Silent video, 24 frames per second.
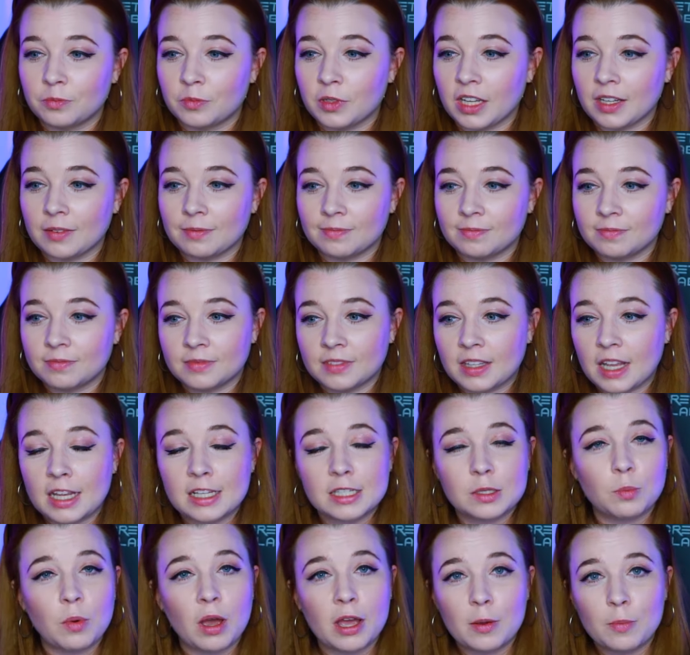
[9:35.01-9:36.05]
But
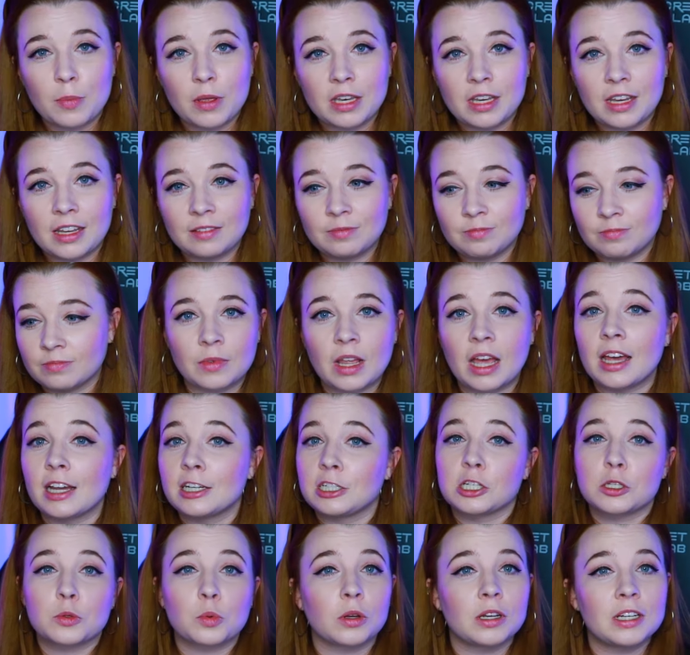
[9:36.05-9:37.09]
that's my opinion. I
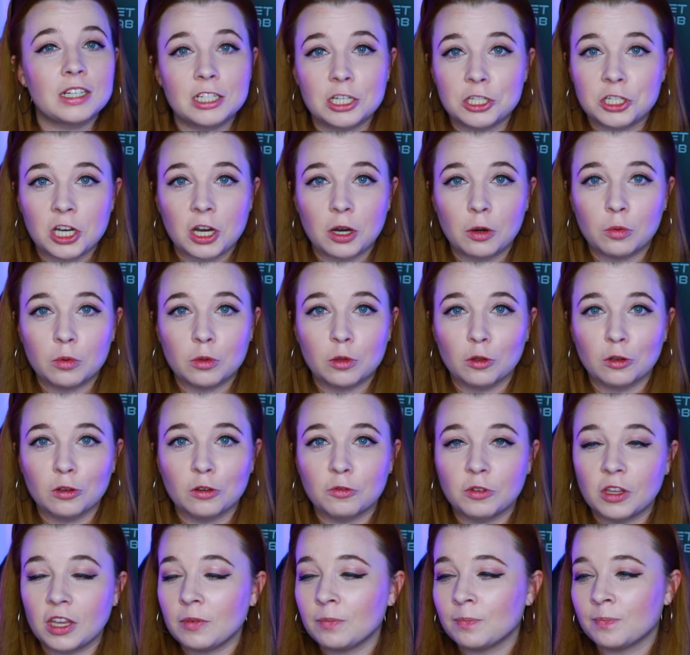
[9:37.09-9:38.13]
just wanted to share it with all
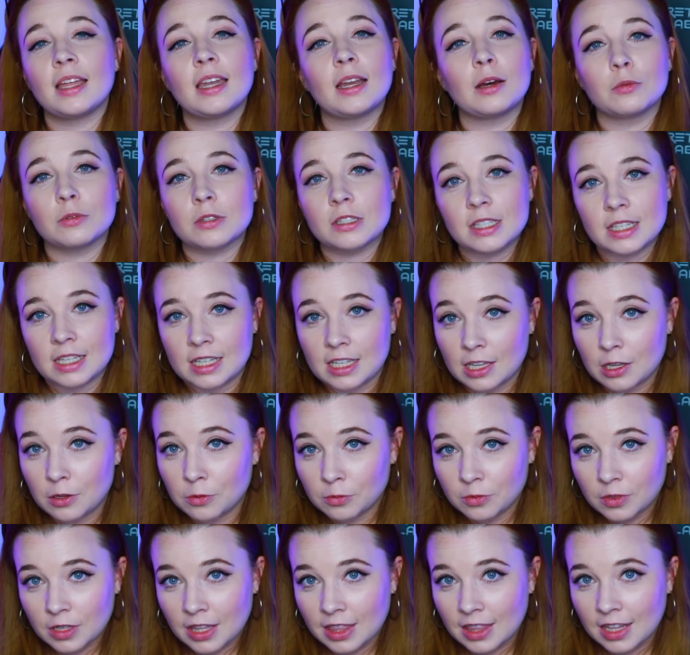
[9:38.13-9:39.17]
of you, and I will see
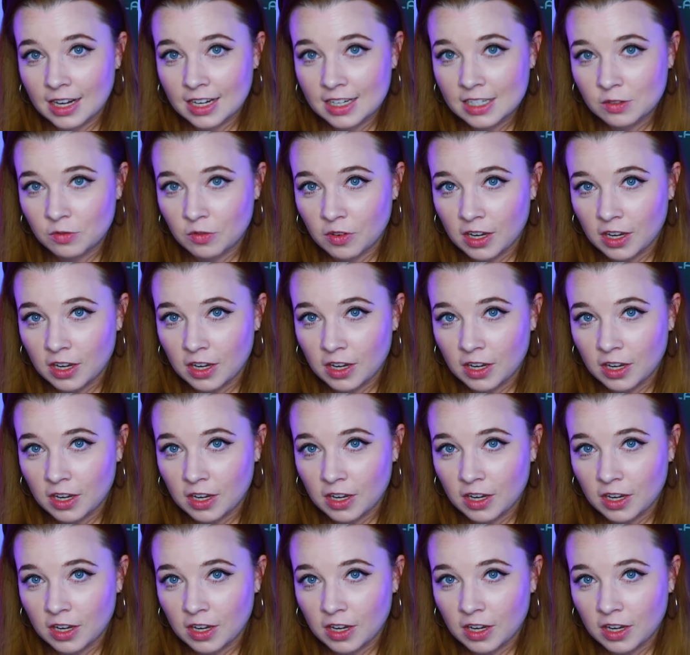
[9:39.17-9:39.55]
you in the next